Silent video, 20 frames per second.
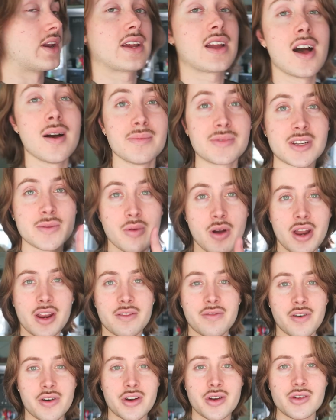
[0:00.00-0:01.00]
When it comes to
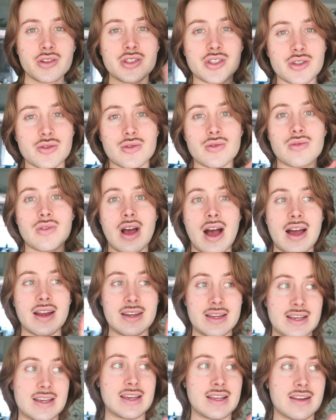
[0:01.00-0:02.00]
product photos, you do
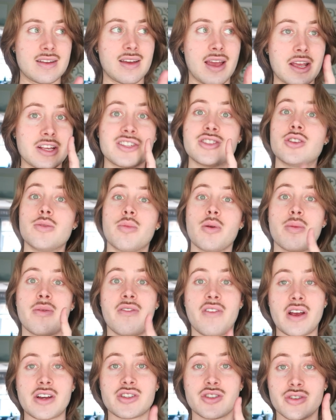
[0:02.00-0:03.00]
not need a super
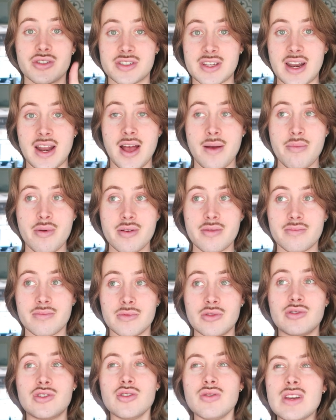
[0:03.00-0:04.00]
professional setup.
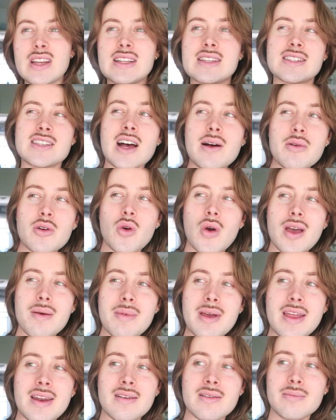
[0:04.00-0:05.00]
You do need some
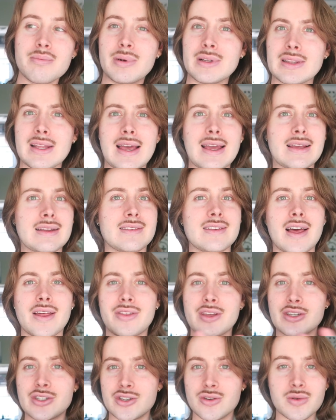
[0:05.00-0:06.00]
equipment, but like
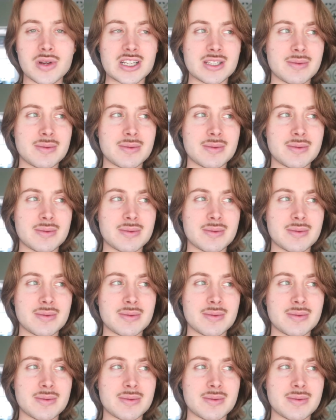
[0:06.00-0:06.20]
nothing too